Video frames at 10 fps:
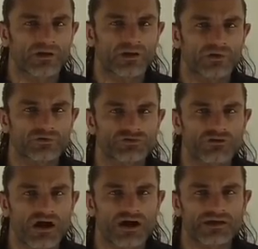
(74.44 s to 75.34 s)
Close
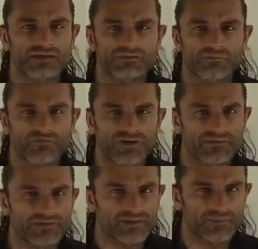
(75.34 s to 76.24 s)
your eyes and
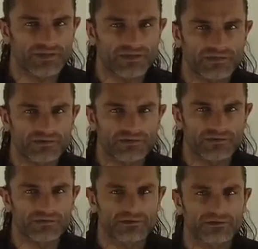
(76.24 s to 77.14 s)
breathe deeply.
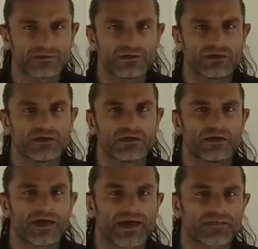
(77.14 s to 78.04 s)

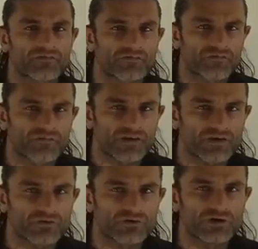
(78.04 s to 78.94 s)
And
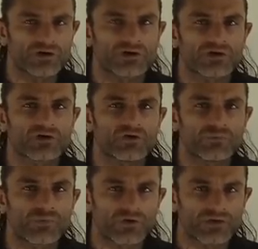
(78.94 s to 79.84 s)
feel
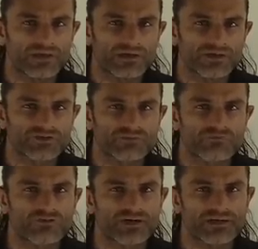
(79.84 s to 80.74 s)
your body as you
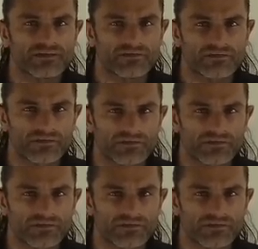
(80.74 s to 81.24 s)
breathe.